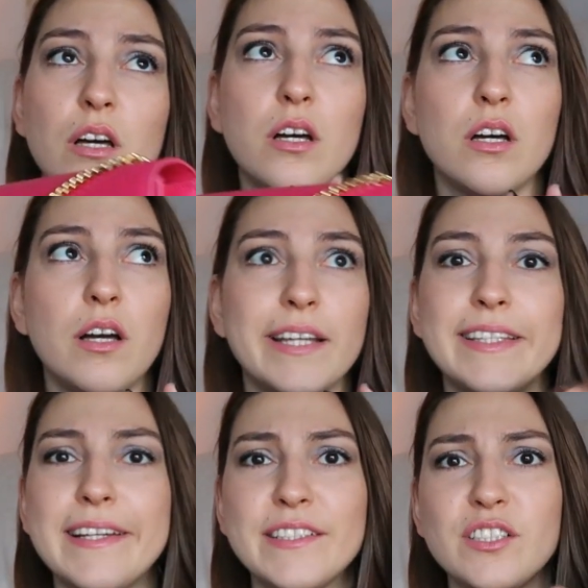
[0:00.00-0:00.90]
I
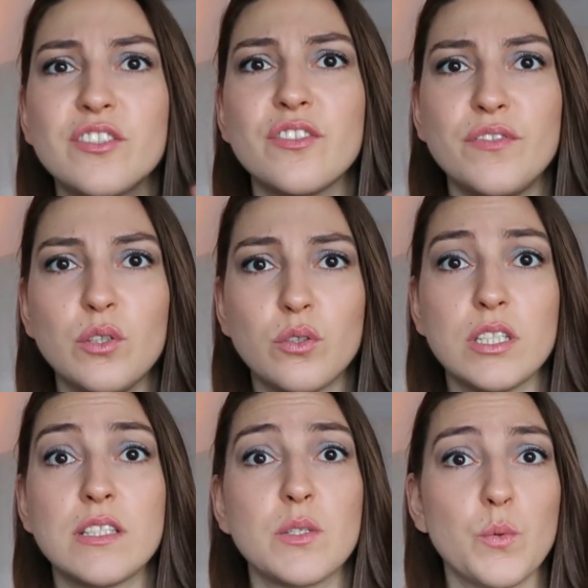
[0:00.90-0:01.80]
think I did a review on
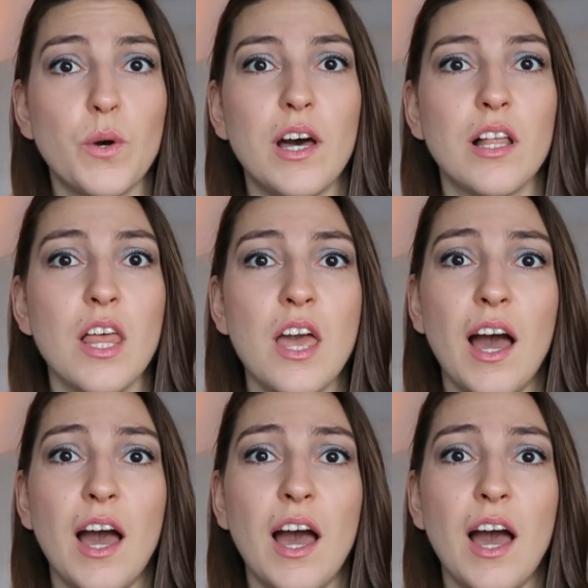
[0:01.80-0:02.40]
this as well.